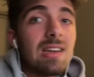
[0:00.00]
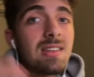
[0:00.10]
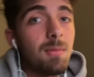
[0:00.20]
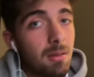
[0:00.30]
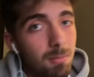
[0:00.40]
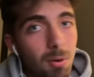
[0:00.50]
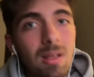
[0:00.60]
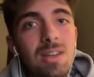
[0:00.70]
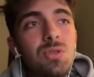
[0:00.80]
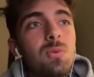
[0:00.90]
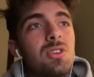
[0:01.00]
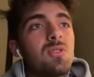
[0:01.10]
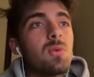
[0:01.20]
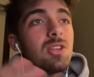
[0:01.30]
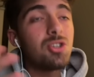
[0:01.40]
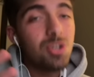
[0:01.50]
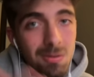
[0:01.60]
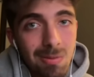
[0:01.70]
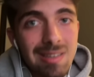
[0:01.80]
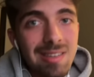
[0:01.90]
it as something bullish, which is what it
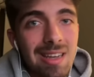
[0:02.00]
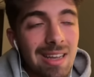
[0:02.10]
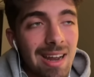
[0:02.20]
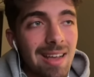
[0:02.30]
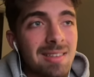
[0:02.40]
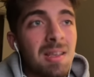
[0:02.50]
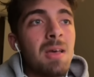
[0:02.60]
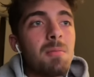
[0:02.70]
should be seeing it as,